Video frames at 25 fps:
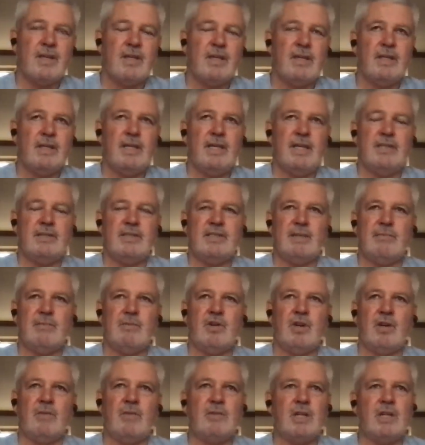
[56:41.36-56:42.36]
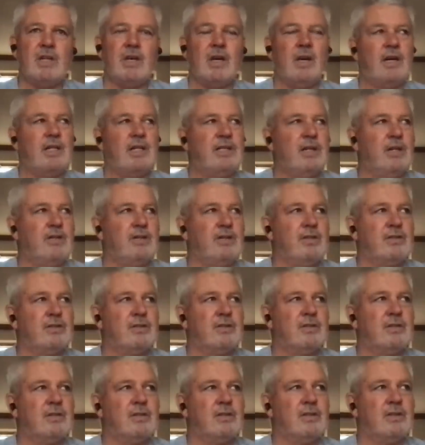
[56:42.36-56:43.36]
Yeah, sometimes I don't, I don't,
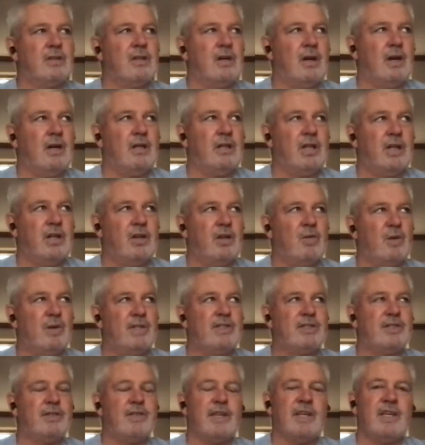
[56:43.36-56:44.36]
I don't always think